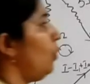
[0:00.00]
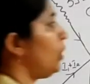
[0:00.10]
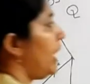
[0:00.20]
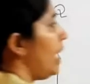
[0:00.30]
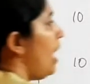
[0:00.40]

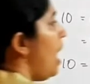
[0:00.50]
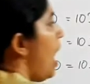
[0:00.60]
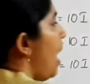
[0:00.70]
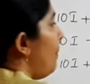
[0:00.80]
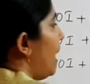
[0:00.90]
Okay,
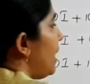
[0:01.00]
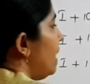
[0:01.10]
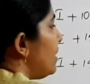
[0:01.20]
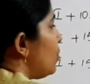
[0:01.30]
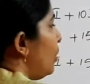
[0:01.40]
a
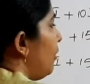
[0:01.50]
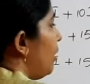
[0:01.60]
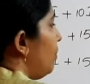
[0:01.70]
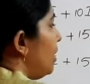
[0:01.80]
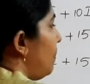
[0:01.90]
minus order
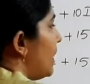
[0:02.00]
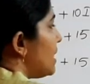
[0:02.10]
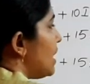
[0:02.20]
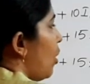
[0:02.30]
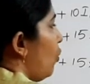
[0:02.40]
will be the plus
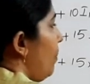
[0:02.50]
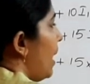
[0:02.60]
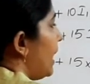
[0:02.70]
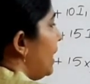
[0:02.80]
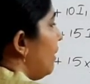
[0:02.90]
sum
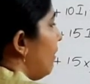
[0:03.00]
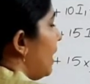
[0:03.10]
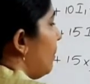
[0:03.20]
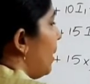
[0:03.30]
I divided